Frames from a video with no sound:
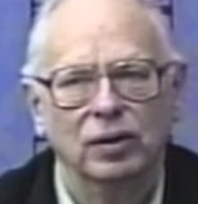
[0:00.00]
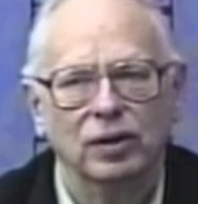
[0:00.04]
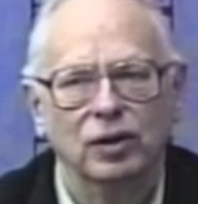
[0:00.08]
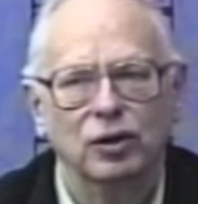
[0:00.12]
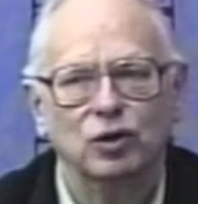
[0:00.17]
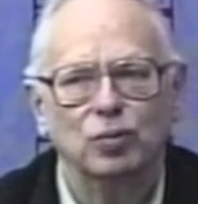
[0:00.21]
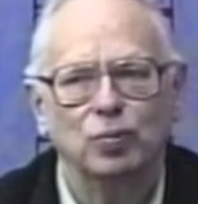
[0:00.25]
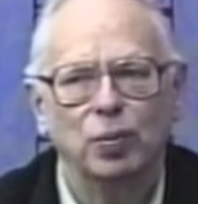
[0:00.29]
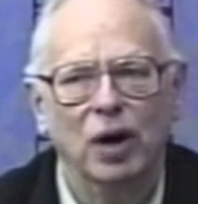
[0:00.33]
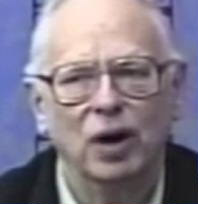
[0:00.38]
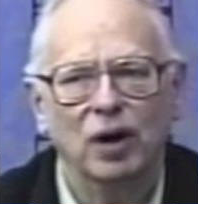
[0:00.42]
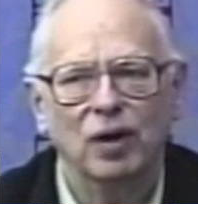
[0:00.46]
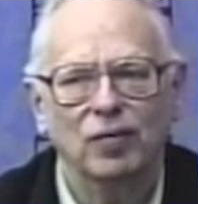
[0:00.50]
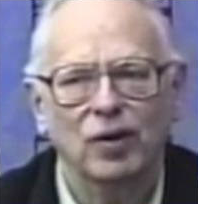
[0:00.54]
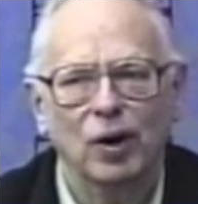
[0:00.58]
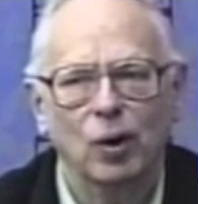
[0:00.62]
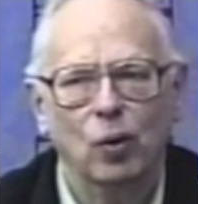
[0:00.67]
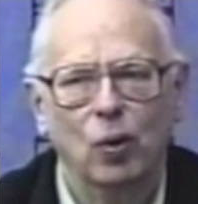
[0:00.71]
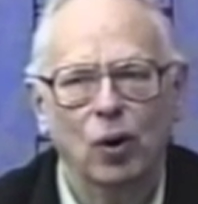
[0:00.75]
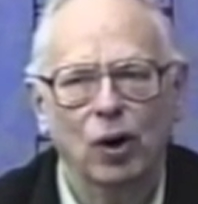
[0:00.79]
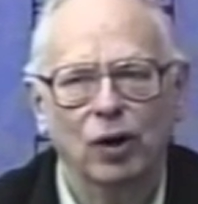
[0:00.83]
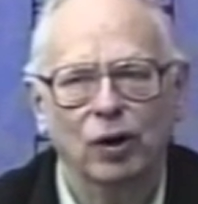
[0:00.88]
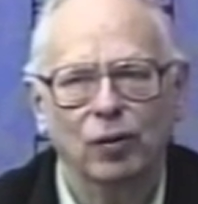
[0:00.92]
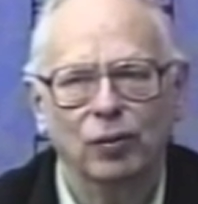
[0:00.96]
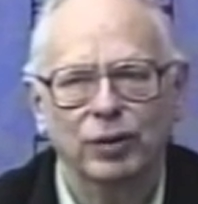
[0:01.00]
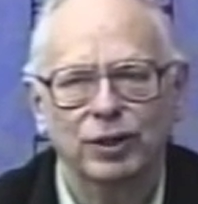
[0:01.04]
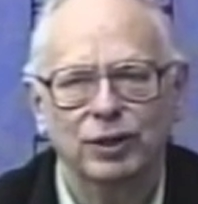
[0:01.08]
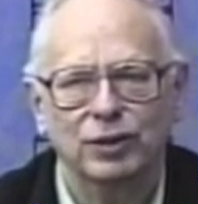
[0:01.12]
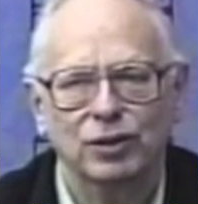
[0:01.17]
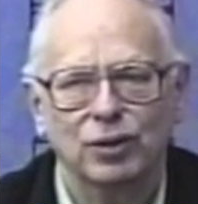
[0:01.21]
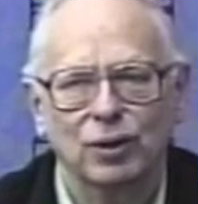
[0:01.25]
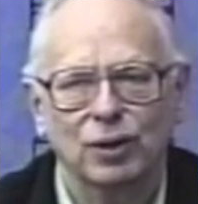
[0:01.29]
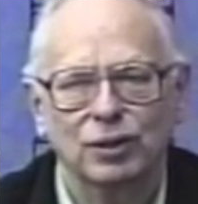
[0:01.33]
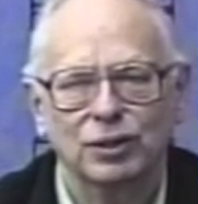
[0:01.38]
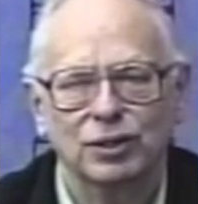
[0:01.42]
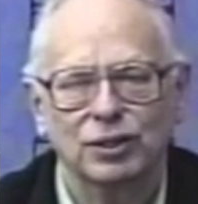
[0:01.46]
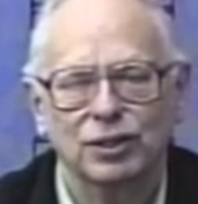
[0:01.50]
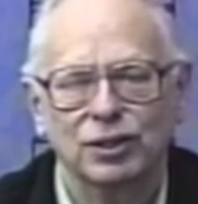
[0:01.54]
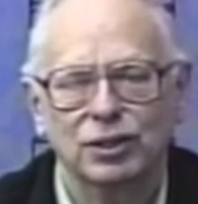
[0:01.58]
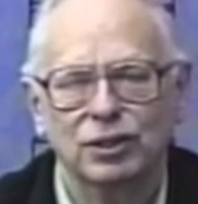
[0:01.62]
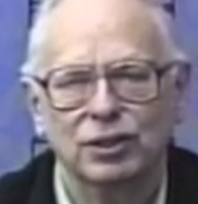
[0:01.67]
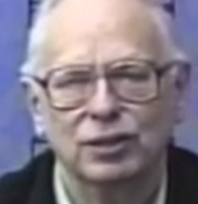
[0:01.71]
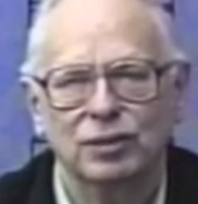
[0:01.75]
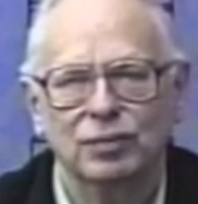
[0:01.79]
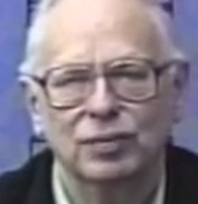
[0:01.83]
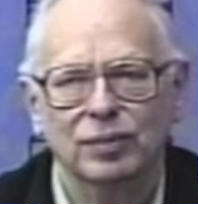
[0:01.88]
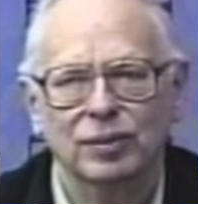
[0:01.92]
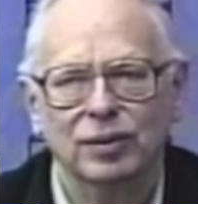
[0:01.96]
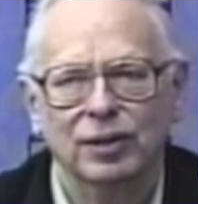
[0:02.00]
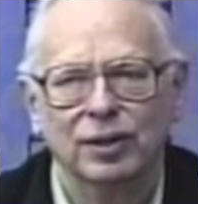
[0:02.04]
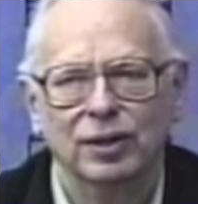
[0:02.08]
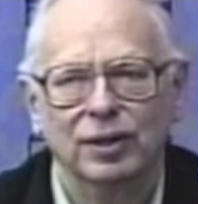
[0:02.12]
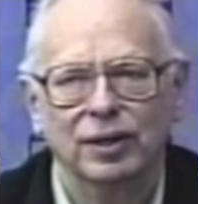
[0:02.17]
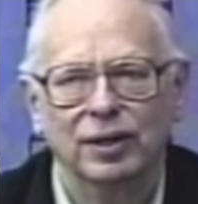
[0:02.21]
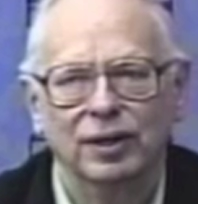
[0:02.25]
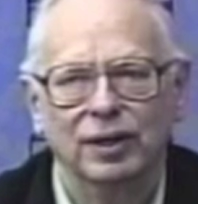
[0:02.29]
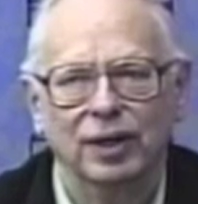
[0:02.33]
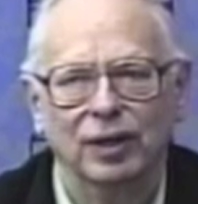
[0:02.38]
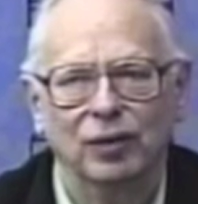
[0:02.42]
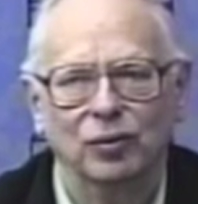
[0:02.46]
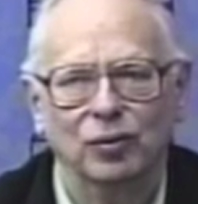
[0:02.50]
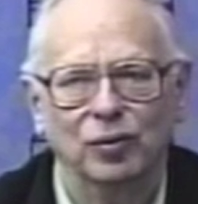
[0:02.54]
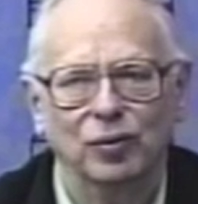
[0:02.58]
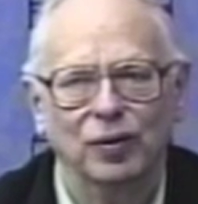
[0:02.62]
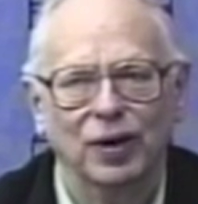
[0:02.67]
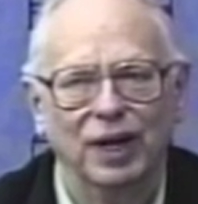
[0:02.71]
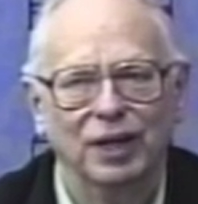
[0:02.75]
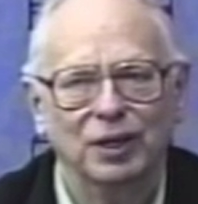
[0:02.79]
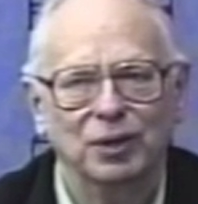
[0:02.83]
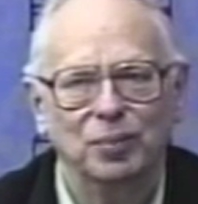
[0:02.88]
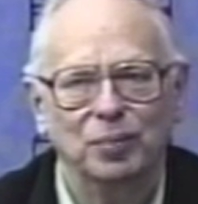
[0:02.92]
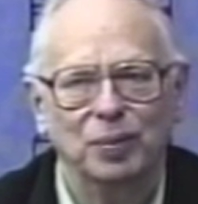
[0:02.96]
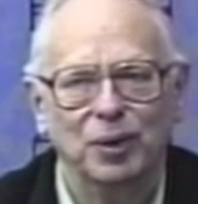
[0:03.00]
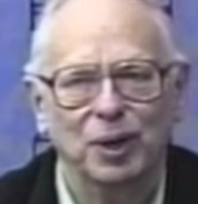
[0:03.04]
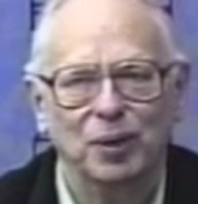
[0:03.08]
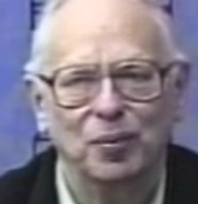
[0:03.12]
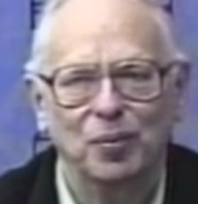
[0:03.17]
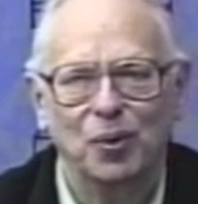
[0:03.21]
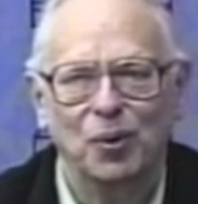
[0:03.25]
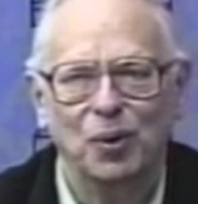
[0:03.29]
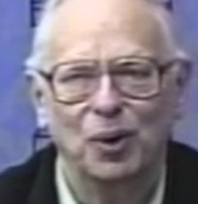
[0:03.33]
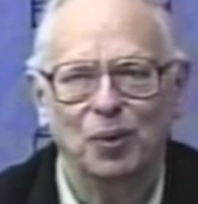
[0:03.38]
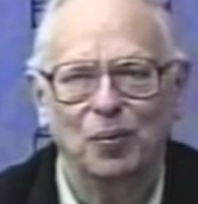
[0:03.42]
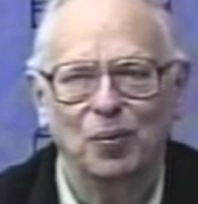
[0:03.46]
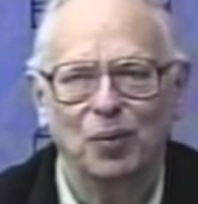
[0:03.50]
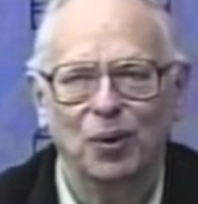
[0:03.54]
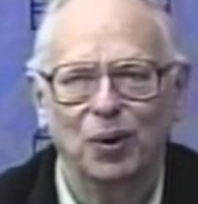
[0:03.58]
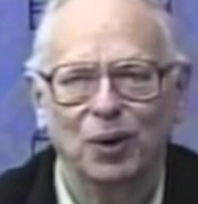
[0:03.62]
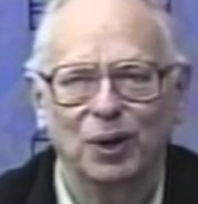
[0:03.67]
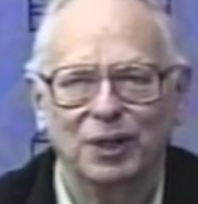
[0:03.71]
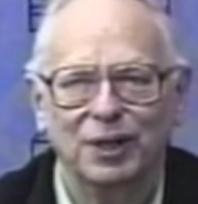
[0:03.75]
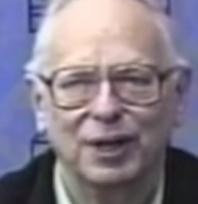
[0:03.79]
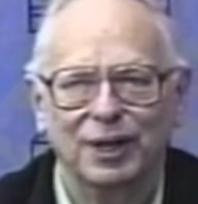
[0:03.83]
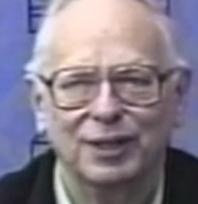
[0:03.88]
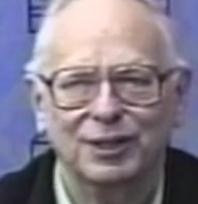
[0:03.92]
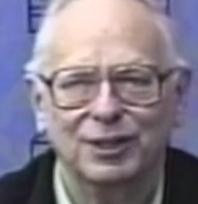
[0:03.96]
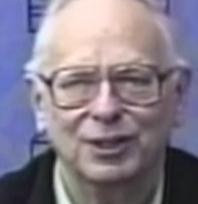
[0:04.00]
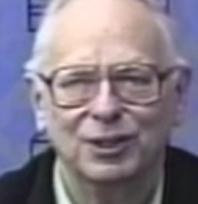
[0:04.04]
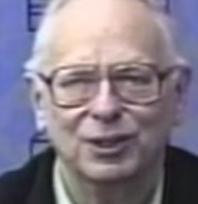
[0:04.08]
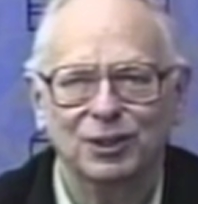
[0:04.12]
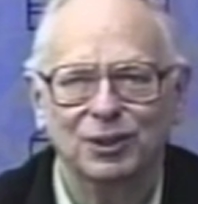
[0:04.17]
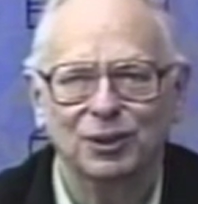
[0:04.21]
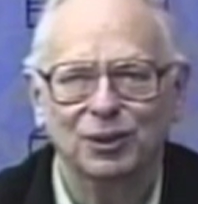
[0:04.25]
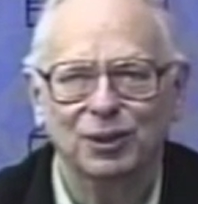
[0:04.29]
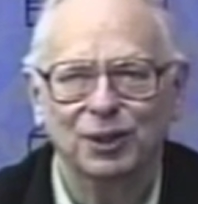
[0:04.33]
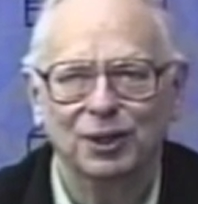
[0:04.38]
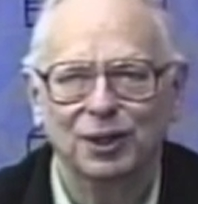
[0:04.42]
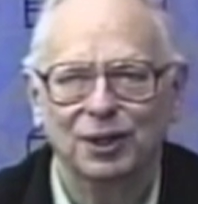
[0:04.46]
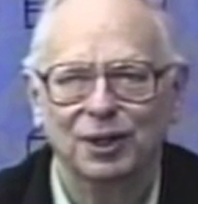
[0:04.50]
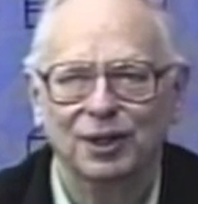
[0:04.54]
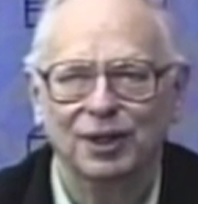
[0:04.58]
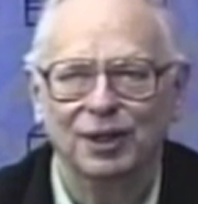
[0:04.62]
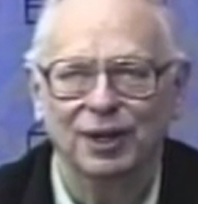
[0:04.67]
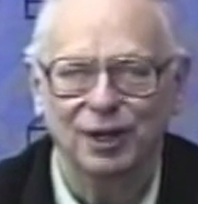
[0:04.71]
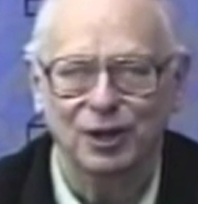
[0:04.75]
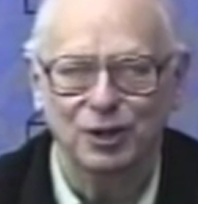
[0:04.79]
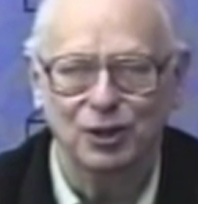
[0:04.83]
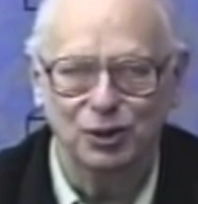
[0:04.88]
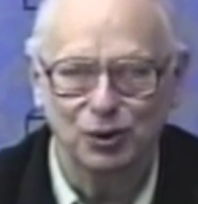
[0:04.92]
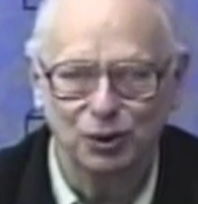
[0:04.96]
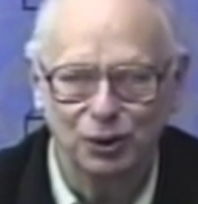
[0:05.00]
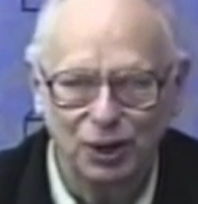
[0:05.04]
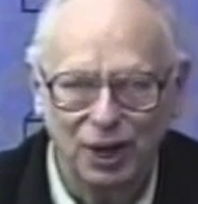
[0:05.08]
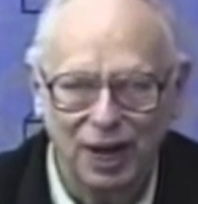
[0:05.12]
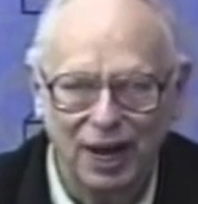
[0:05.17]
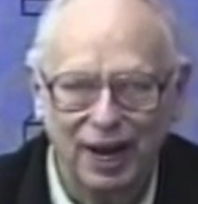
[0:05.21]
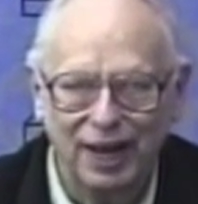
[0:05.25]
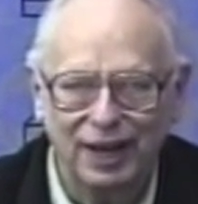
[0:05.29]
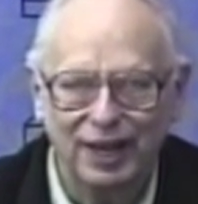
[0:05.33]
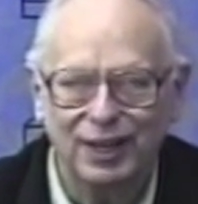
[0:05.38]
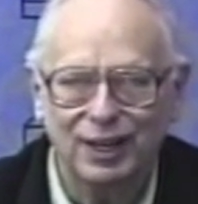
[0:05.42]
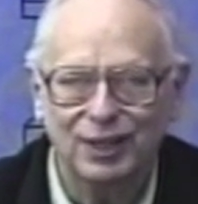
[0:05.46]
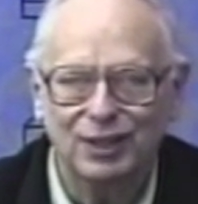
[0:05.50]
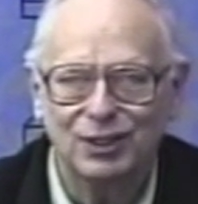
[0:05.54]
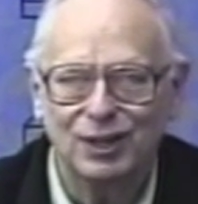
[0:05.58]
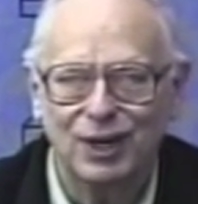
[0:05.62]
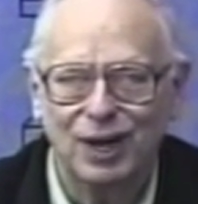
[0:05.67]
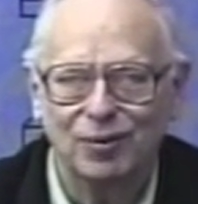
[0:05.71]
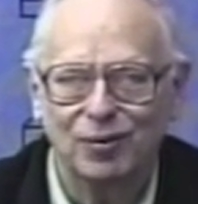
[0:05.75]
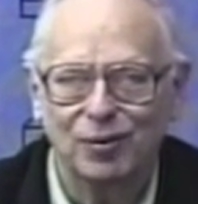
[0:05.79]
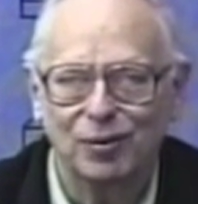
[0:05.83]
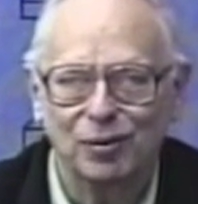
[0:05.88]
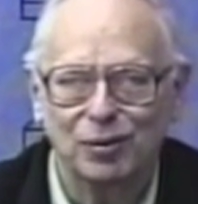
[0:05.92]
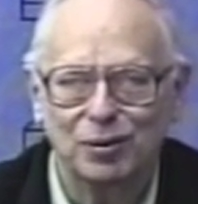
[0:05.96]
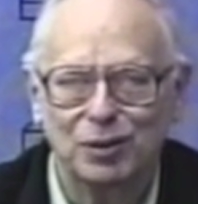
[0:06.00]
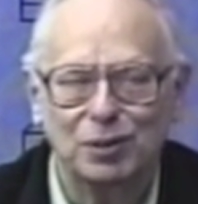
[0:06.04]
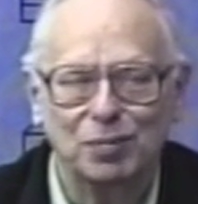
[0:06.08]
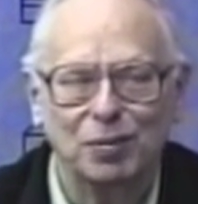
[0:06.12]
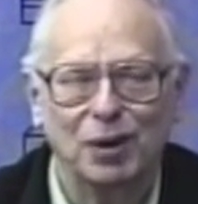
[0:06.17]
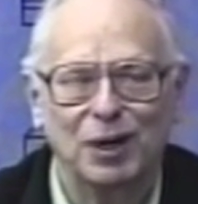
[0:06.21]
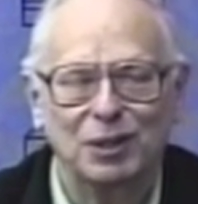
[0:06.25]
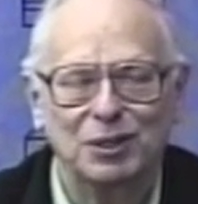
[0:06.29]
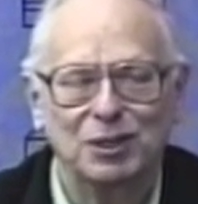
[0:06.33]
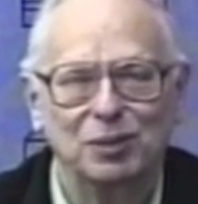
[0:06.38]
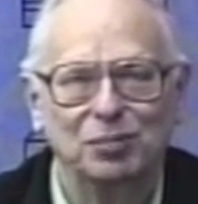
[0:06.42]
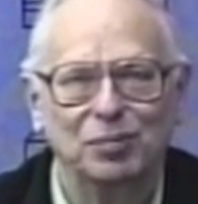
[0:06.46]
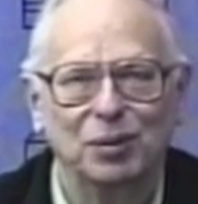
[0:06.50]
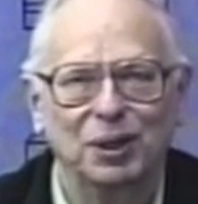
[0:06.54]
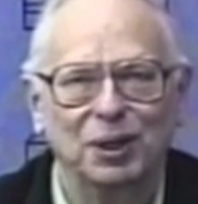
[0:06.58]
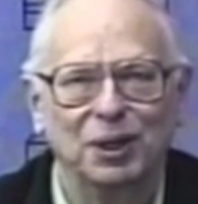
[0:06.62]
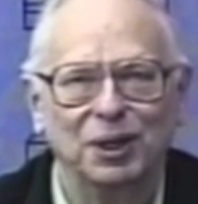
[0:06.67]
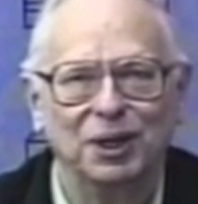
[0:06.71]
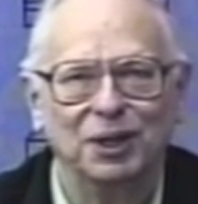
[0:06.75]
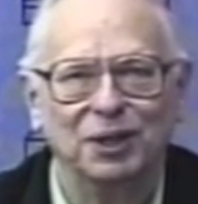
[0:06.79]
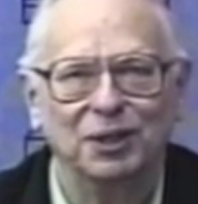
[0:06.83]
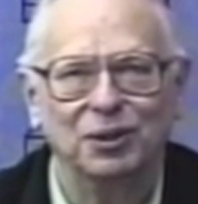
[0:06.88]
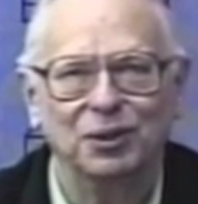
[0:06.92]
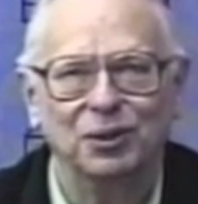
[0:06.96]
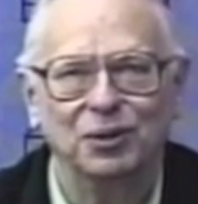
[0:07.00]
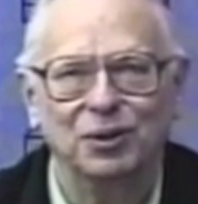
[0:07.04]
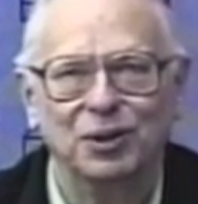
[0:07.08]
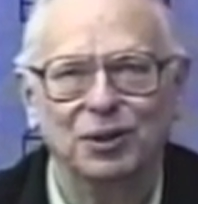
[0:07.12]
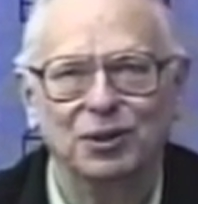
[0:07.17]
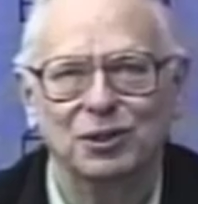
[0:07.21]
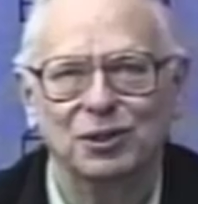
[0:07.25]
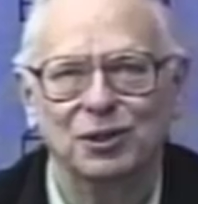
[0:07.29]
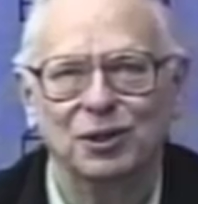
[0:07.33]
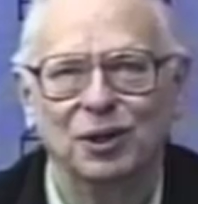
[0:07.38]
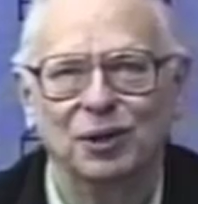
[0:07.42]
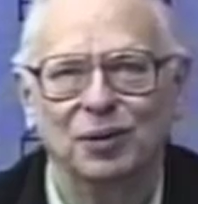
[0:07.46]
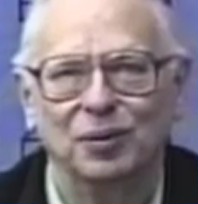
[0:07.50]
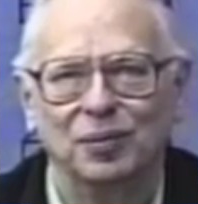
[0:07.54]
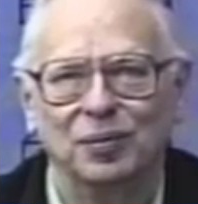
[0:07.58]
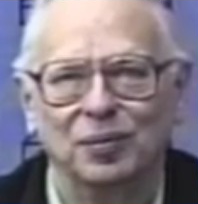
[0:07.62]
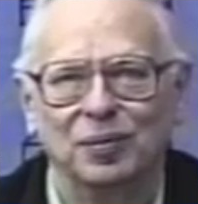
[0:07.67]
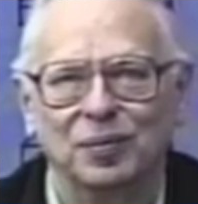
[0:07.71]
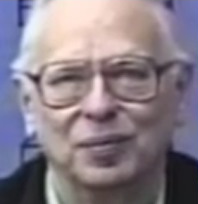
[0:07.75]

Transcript: It's part of our water resource system, and we've got to pay more and more attention to it, and you and I each have a responsibility in doing so.